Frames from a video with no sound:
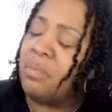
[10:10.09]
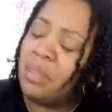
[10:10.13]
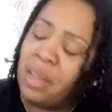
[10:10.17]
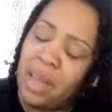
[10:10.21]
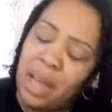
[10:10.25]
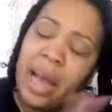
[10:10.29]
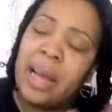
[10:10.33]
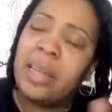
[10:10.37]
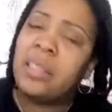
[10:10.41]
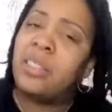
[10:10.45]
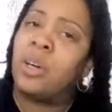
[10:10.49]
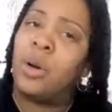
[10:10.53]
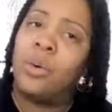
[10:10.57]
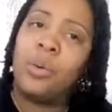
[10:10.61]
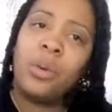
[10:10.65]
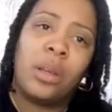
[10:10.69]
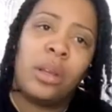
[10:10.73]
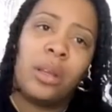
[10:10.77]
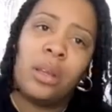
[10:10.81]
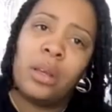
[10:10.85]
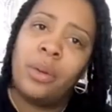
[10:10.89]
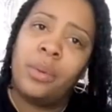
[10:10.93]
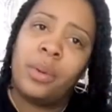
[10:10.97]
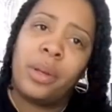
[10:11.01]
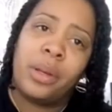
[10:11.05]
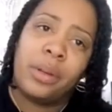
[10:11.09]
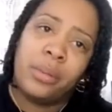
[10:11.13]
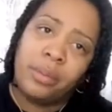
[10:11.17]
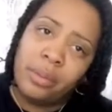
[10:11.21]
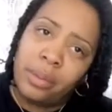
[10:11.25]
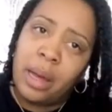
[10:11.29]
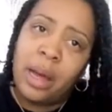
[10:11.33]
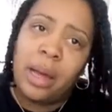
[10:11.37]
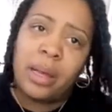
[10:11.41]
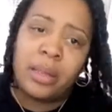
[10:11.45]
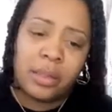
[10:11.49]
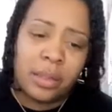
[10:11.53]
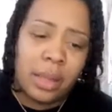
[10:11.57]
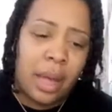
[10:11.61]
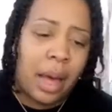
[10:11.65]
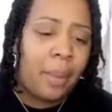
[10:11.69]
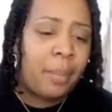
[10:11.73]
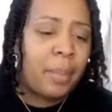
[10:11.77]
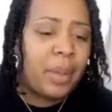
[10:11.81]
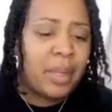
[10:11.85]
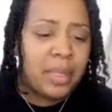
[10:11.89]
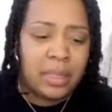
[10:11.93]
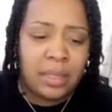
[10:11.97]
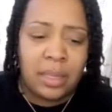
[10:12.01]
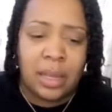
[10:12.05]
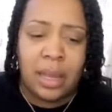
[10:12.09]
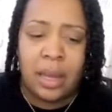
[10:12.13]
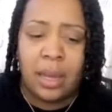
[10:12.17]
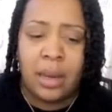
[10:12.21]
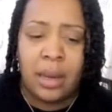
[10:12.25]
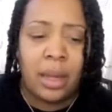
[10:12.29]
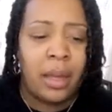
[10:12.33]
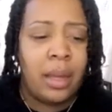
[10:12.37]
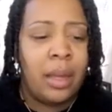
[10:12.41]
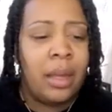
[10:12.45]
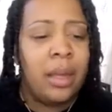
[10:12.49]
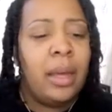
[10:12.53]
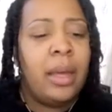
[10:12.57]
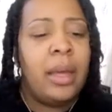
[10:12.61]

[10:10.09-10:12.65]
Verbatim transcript: I totally agree. I, have been saying it.